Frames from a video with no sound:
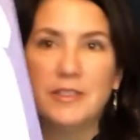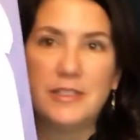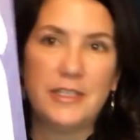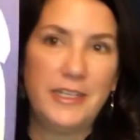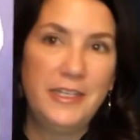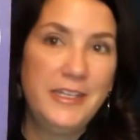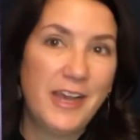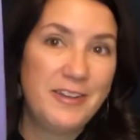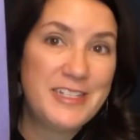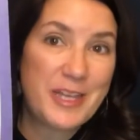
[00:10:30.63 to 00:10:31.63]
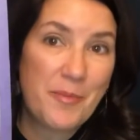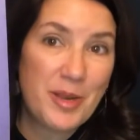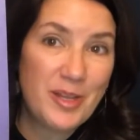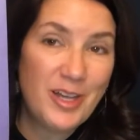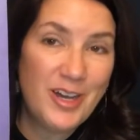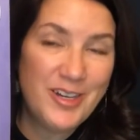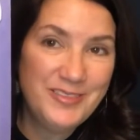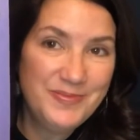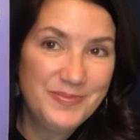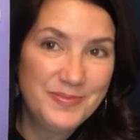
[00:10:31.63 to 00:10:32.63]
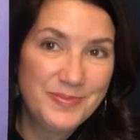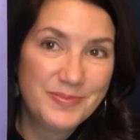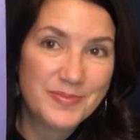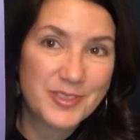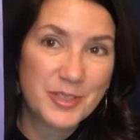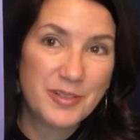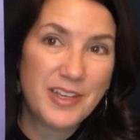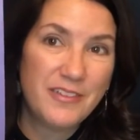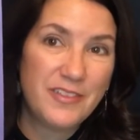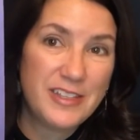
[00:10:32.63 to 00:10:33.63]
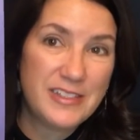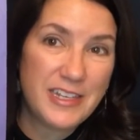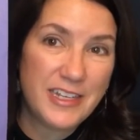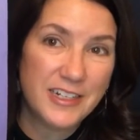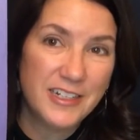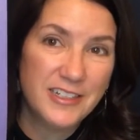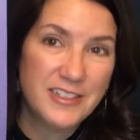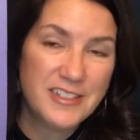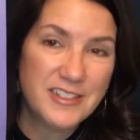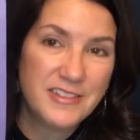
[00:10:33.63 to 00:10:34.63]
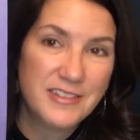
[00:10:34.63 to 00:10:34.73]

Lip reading: See how he's coming along? So we have his ears,